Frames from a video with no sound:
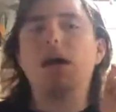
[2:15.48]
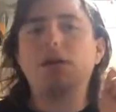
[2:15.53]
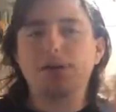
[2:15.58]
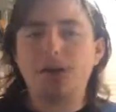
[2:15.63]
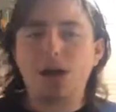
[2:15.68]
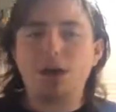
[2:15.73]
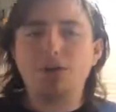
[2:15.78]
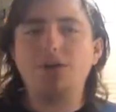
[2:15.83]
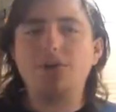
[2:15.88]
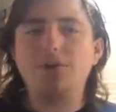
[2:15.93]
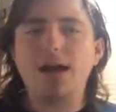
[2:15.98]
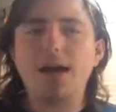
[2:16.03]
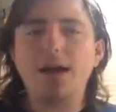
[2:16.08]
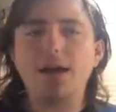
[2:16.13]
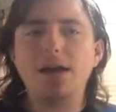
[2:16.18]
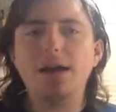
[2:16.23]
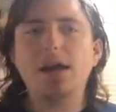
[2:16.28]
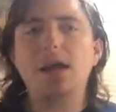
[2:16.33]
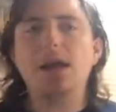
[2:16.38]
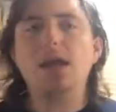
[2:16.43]
but I'll tell you
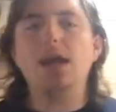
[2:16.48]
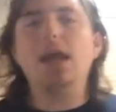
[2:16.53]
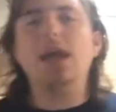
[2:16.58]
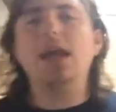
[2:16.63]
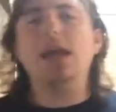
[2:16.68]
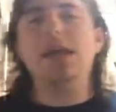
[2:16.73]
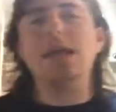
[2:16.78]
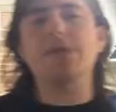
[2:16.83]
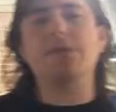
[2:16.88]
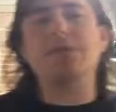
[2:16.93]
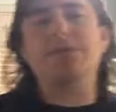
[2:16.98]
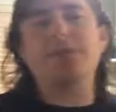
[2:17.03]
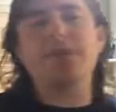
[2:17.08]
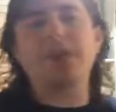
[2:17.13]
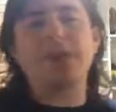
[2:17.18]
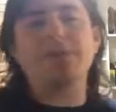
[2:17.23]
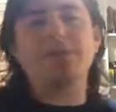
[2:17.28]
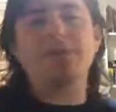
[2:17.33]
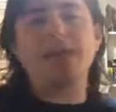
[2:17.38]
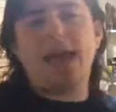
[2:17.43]
about it.
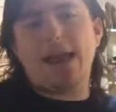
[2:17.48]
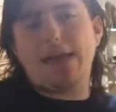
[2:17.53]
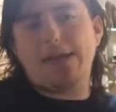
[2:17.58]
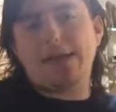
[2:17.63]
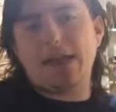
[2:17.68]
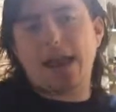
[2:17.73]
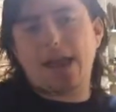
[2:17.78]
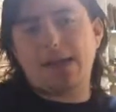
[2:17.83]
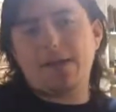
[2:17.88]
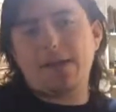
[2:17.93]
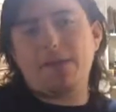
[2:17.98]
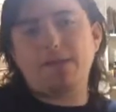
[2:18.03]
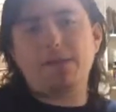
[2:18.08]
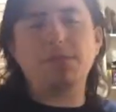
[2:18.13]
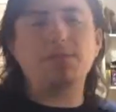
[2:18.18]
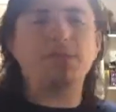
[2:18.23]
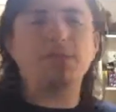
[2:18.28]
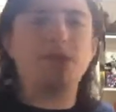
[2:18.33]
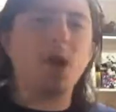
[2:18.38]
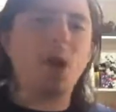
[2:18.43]
It's that thing that
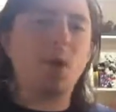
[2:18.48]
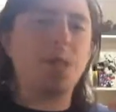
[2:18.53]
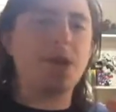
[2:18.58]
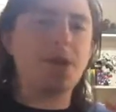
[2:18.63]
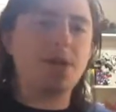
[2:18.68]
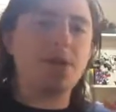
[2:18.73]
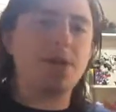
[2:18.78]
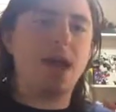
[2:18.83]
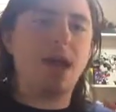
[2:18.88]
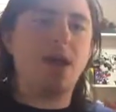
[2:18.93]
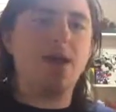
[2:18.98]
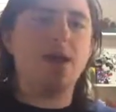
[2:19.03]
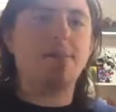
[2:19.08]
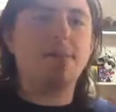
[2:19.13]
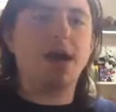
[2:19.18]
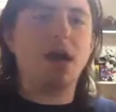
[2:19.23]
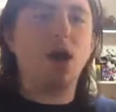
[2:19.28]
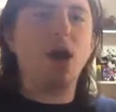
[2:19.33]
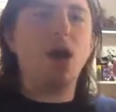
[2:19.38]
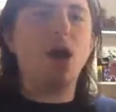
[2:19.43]
people saw on the internet
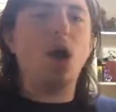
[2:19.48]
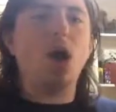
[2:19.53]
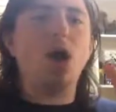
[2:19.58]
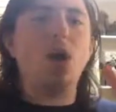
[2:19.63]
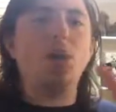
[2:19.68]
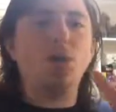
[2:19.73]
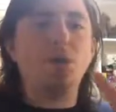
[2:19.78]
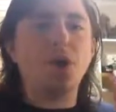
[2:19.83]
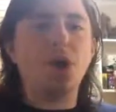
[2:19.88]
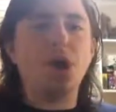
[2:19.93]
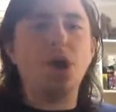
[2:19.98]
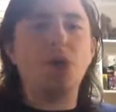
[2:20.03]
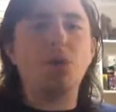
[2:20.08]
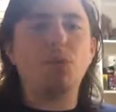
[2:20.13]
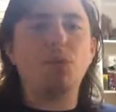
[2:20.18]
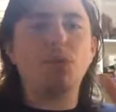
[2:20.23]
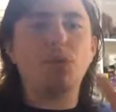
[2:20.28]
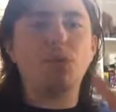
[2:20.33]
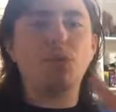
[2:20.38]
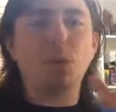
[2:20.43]
about where
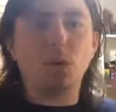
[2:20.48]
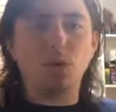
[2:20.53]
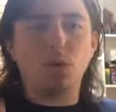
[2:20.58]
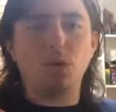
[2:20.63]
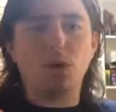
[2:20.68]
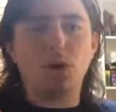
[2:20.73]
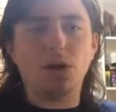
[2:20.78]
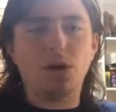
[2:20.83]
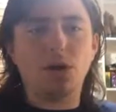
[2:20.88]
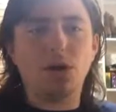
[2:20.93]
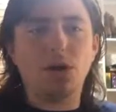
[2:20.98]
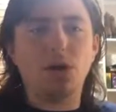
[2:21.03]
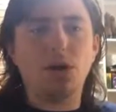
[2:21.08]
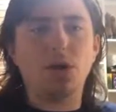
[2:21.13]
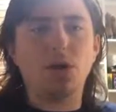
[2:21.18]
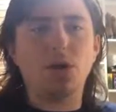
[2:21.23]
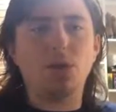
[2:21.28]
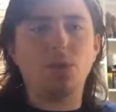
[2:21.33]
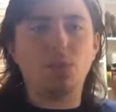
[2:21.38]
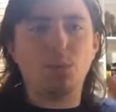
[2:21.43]
was Thor
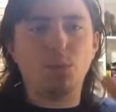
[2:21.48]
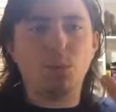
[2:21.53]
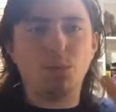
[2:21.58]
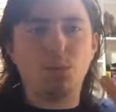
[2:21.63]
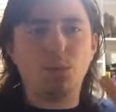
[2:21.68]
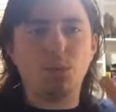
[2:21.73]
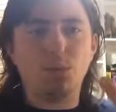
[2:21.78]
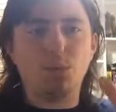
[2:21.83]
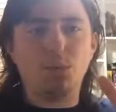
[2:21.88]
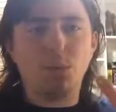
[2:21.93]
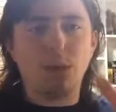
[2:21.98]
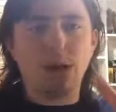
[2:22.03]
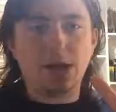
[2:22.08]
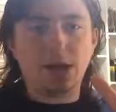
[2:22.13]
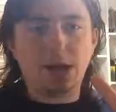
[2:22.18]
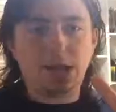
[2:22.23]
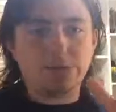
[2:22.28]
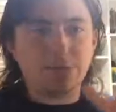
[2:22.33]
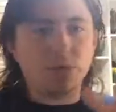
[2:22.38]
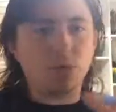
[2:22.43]
when
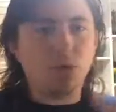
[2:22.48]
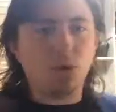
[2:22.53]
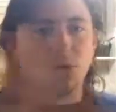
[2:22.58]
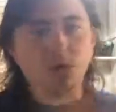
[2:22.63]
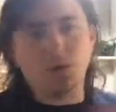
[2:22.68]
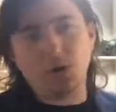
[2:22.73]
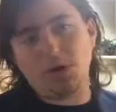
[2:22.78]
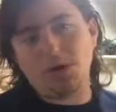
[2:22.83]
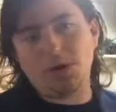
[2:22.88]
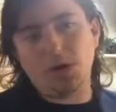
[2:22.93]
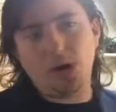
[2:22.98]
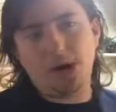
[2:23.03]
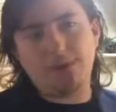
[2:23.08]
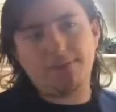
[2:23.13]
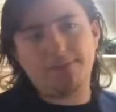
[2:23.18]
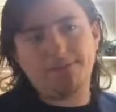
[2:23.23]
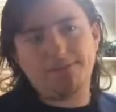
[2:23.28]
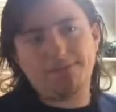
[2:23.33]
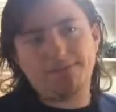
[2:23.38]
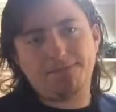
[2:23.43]
Civil War was going on.